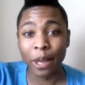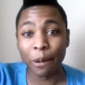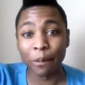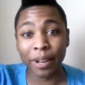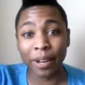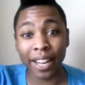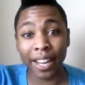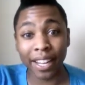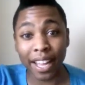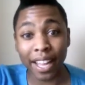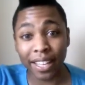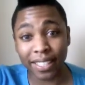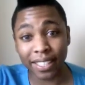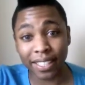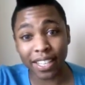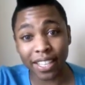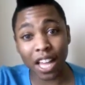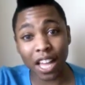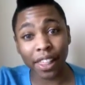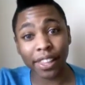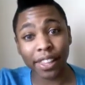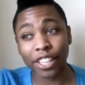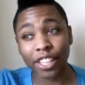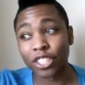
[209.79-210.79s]
When I got to
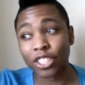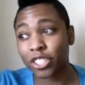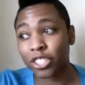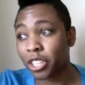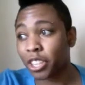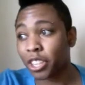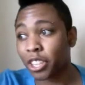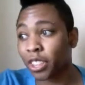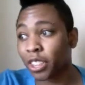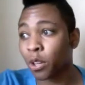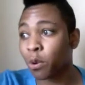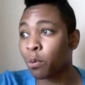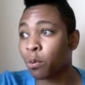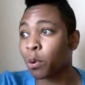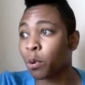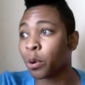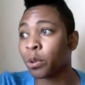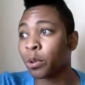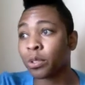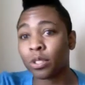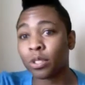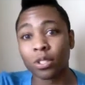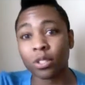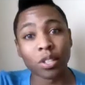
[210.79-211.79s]
college, the
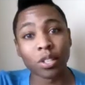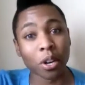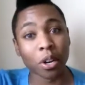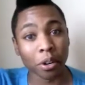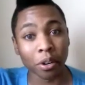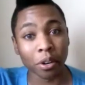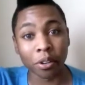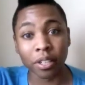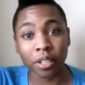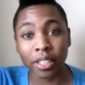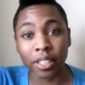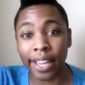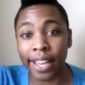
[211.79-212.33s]
world turned.